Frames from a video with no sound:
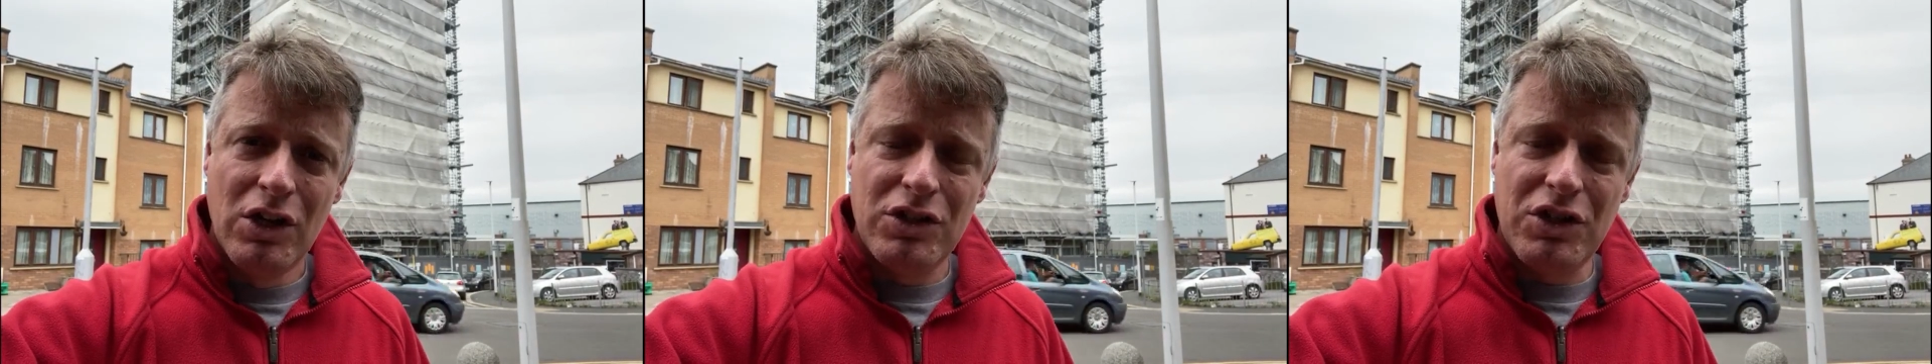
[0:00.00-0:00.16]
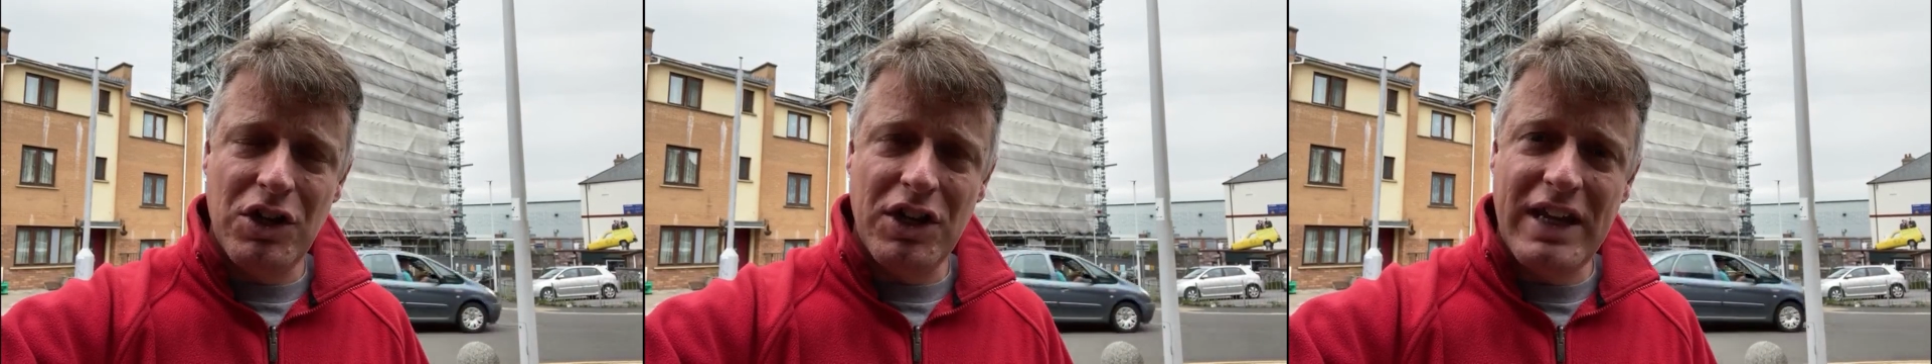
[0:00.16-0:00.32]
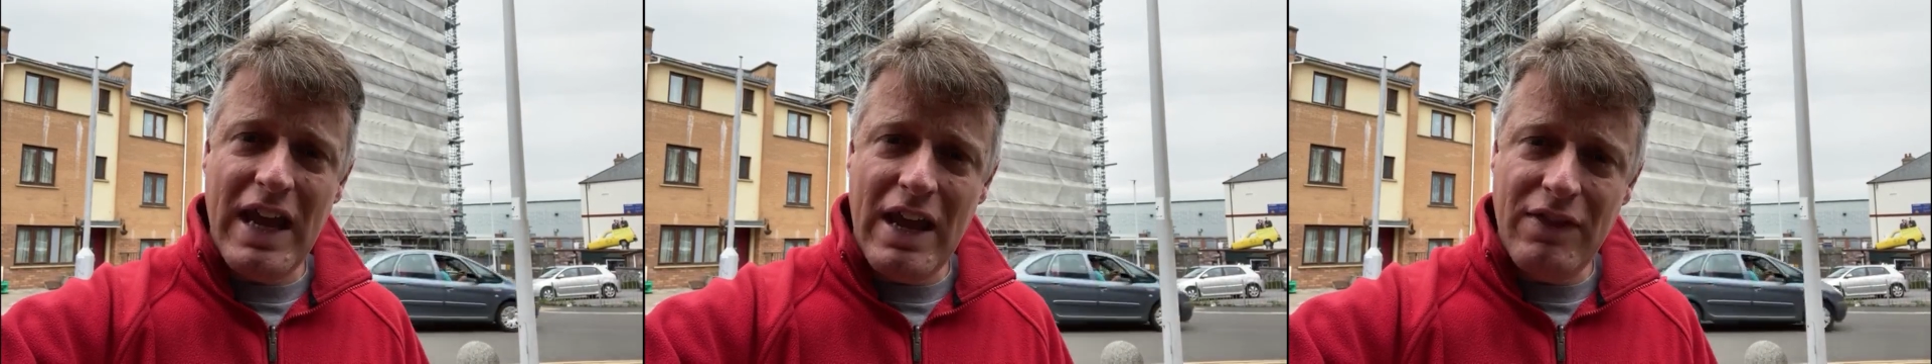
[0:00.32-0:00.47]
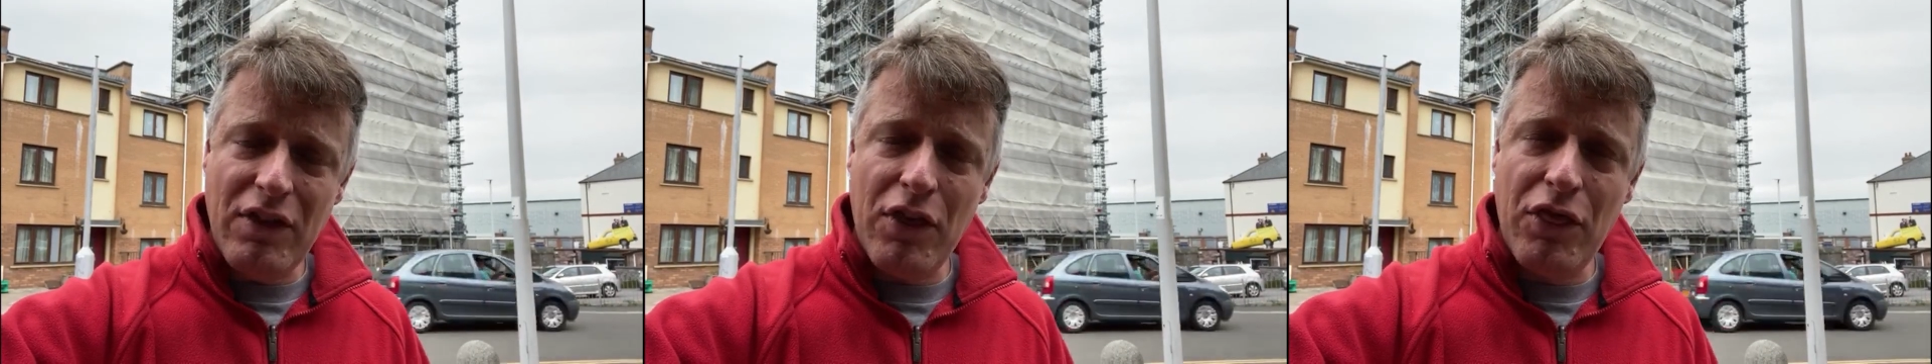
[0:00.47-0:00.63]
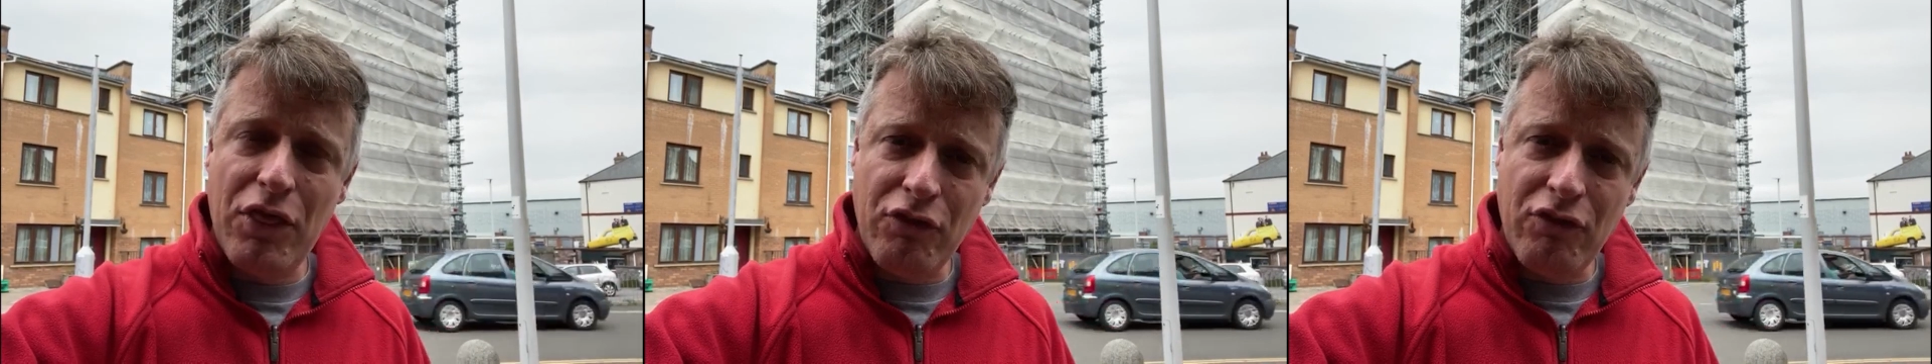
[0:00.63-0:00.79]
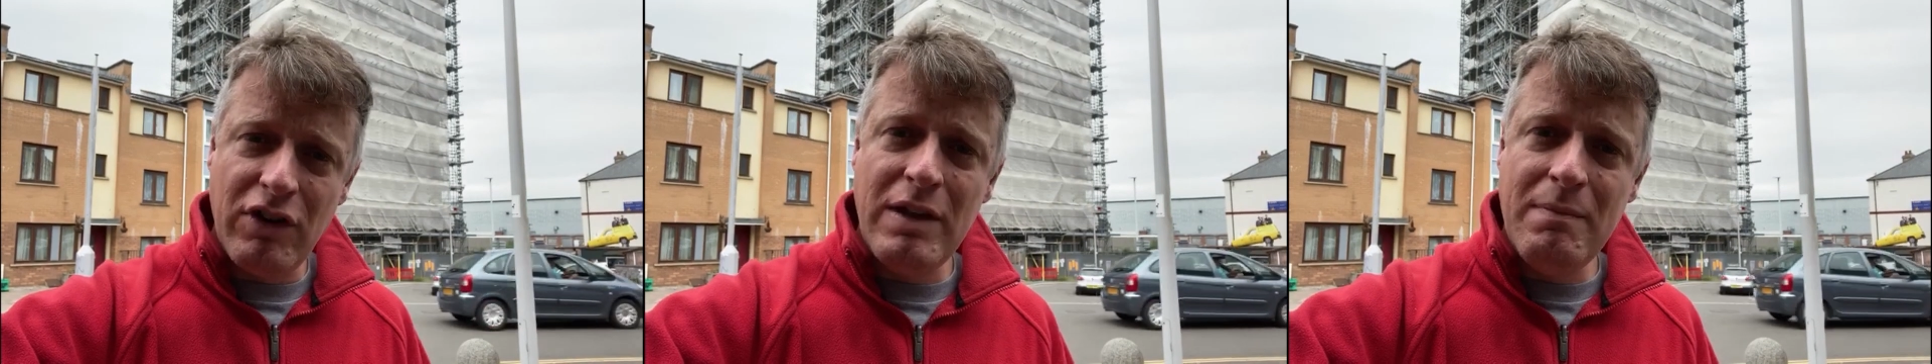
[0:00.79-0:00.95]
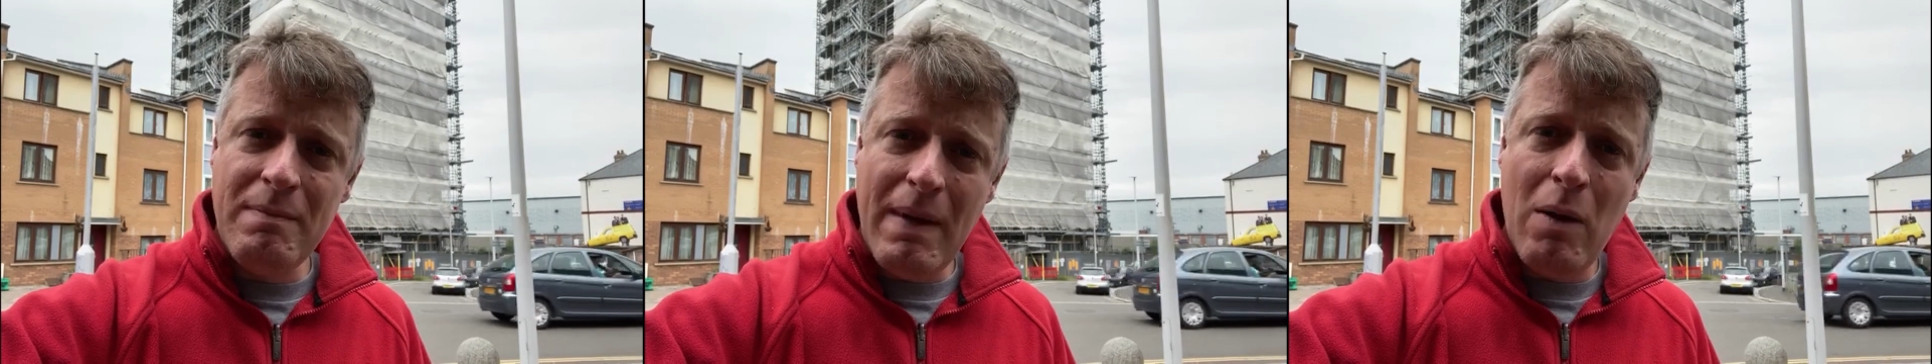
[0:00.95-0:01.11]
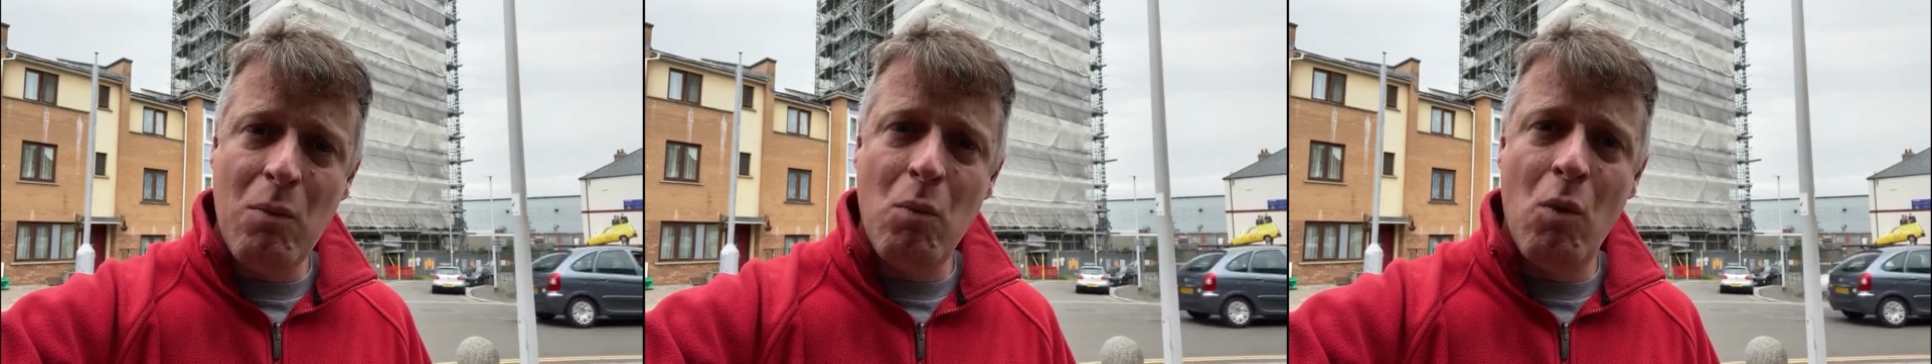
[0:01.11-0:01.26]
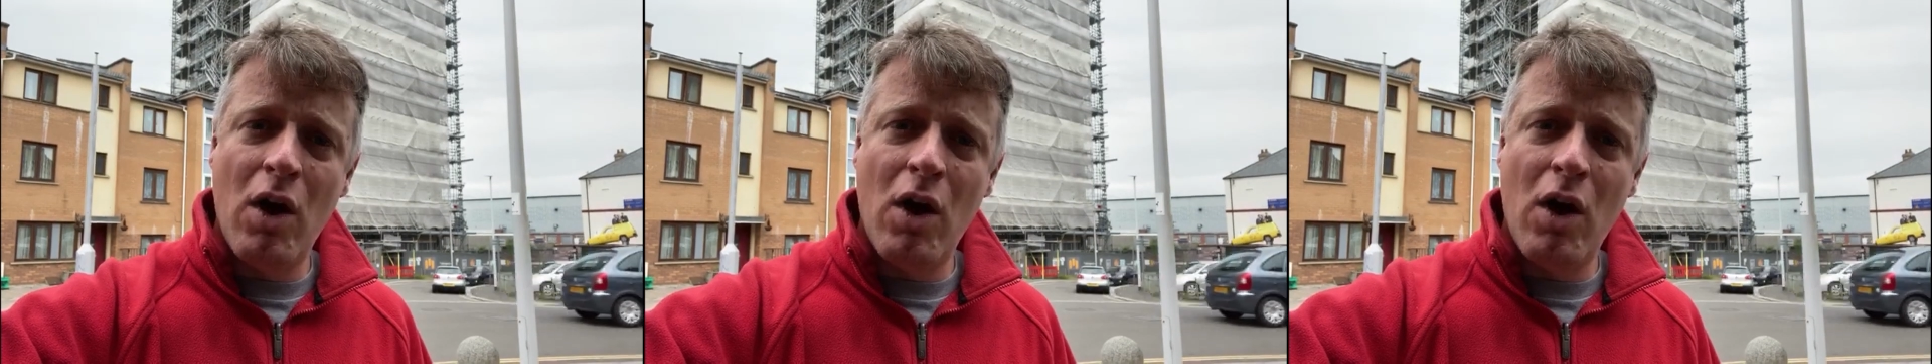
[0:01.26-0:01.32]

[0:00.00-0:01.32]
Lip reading: to get the 3 Mount